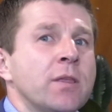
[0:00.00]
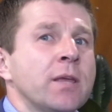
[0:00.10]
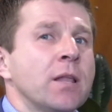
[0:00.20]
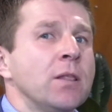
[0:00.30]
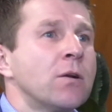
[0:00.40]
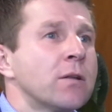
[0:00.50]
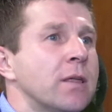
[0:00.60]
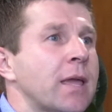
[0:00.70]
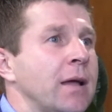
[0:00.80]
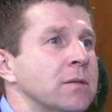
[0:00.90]
I think a lot of
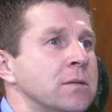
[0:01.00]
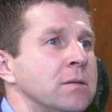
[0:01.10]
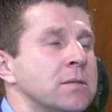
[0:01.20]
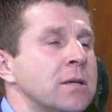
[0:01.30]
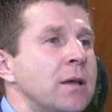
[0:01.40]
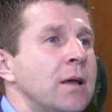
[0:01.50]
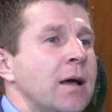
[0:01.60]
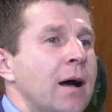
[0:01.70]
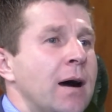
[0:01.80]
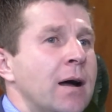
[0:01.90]
the councils
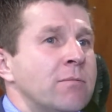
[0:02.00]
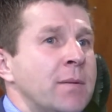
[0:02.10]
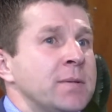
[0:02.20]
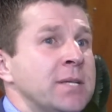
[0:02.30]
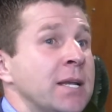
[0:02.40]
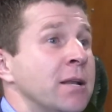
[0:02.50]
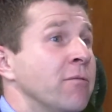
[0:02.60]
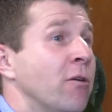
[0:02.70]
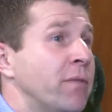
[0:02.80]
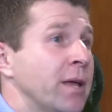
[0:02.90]
are representative
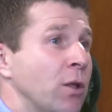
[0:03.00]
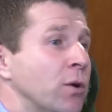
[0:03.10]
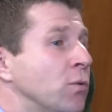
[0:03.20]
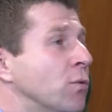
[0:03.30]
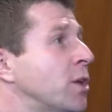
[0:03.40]
of their local